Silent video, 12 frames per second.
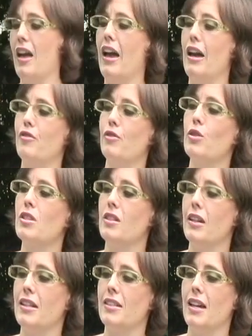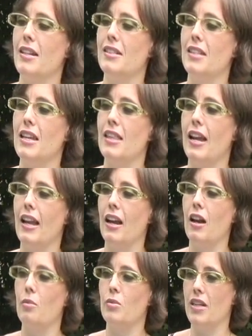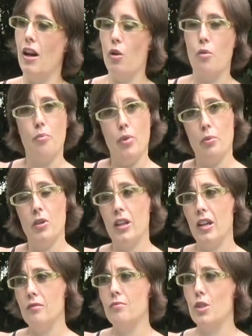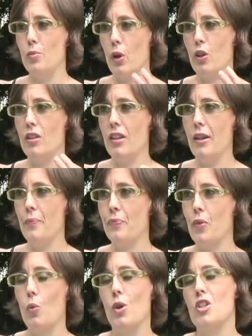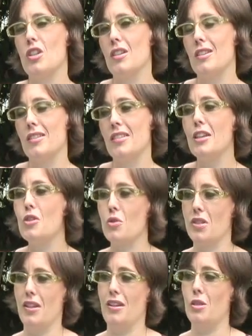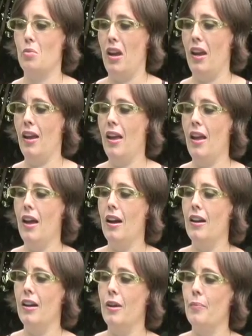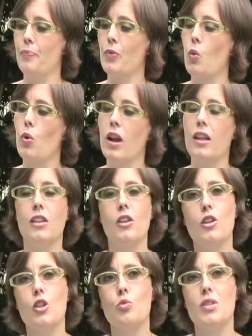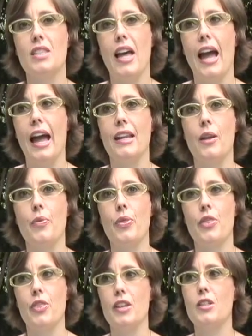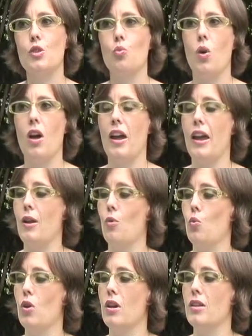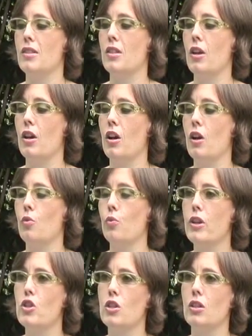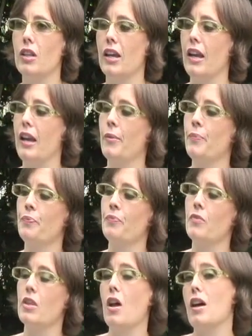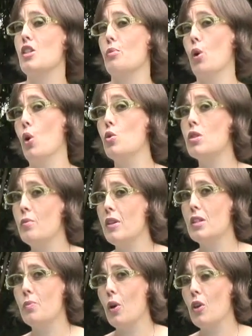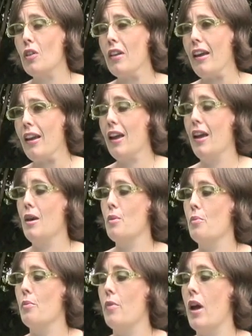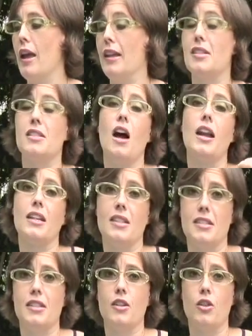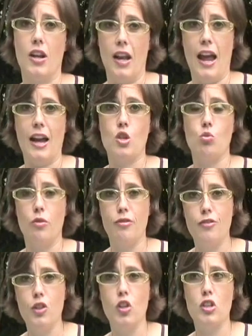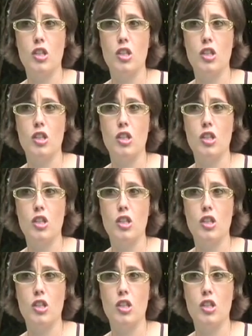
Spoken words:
At first glance, I see that it comes out bubbly, sparkly, which is interesting to me. What I learned was that this wine was originally not supposed to be sparkling, and it's not considered an actual full